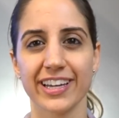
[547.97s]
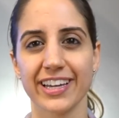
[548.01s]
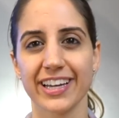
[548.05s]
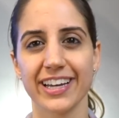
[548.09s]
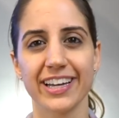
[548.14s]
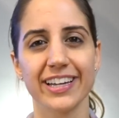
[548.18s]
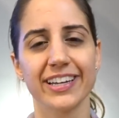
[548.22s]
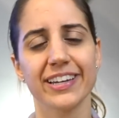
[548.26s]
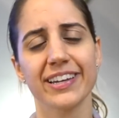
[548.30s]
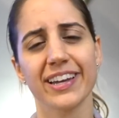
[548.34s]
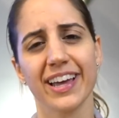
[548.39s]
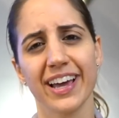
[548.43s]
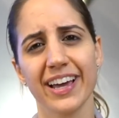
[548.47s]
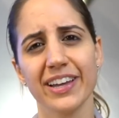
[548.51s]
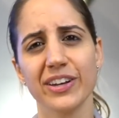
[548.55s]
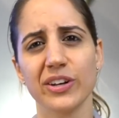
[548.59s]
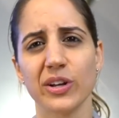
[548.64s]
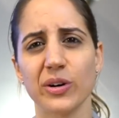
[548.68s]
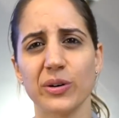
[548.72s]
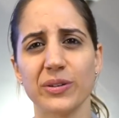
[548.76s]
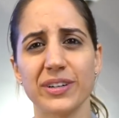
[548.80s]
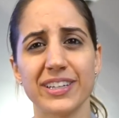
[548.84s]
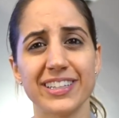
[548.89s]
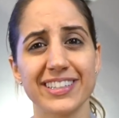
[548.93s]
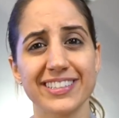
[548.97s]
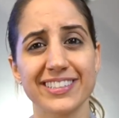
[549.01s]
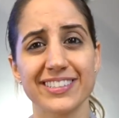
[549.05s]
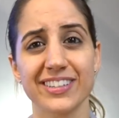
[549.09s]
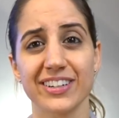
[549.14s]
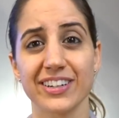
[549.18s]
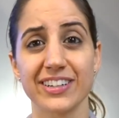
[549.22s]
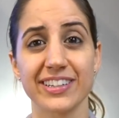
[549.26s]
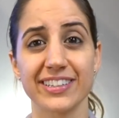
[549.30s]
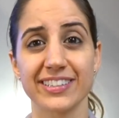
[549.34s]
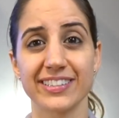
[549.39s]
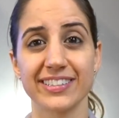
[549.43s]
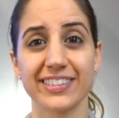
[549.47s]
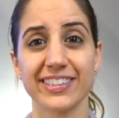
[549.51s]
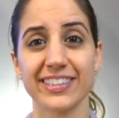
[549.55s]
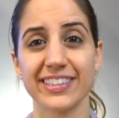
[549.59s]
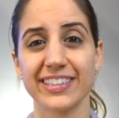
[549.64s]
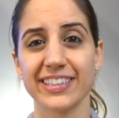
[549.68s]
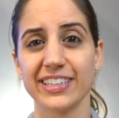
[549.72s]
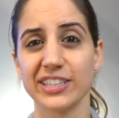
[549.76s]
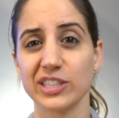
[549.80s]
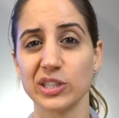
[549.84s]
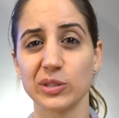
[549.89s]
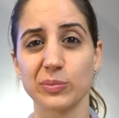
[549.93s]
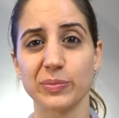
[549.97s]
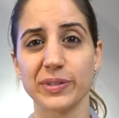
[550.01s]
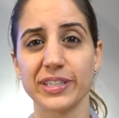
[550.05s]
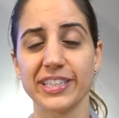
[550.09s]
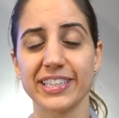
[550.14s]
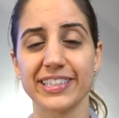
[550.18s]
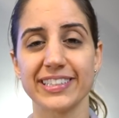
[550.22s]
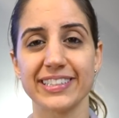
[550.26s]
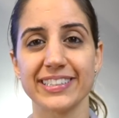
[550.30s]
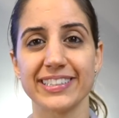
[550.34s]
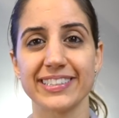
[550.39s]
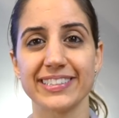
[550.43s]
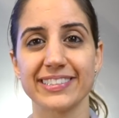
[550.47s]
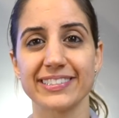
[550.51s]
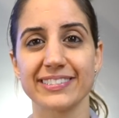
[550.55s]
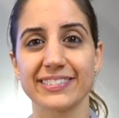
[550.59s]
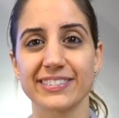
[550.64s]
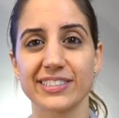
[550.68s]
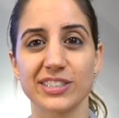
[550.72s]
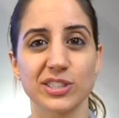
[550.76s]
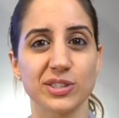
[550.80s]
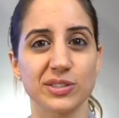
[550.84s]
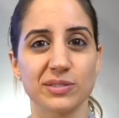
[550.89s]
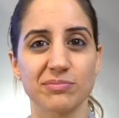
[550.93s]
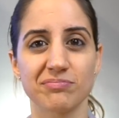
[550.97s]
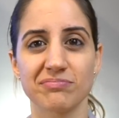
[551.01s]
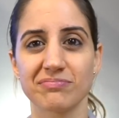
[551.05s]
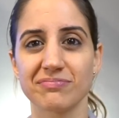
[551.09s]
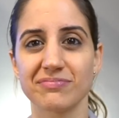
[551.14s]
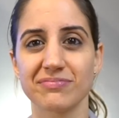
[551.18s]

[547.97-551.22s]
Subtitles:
And I know it's hard in the beginning to